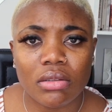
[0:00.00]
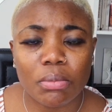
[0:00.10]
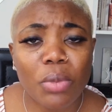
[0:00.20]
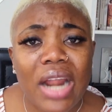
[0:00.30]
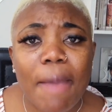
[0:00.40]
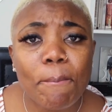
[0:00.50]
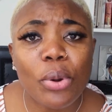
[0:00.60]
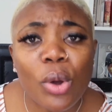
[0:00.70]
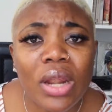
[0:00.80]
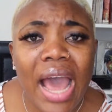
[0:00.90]
But I
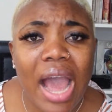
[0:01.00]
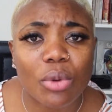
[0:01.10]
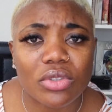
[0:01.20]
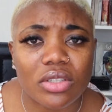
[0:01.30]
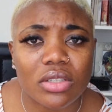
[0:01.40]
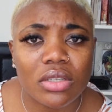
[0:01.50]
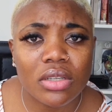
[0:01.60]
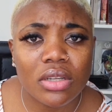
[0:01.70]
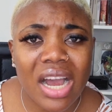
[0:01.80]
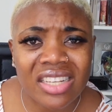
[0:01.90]
pull out.
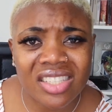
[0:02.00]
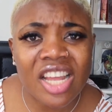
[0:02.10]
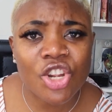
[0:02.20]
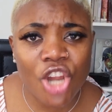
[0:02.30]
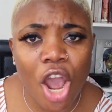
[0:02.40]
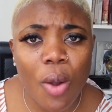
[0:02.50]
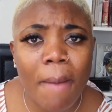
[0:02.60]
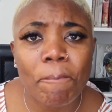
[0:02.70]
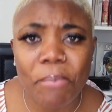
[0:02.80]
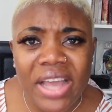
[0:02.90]
I said, no,
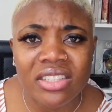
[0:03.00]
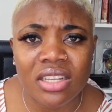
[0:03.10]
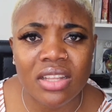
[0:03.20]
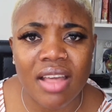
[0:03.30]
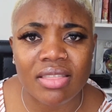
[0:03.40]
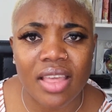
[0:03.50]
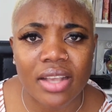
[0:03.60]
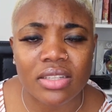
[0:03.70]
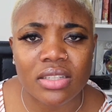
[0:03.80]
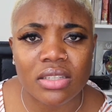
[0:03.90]
I'm better than
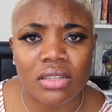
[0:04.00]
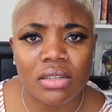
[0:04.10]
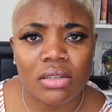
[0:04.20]
this.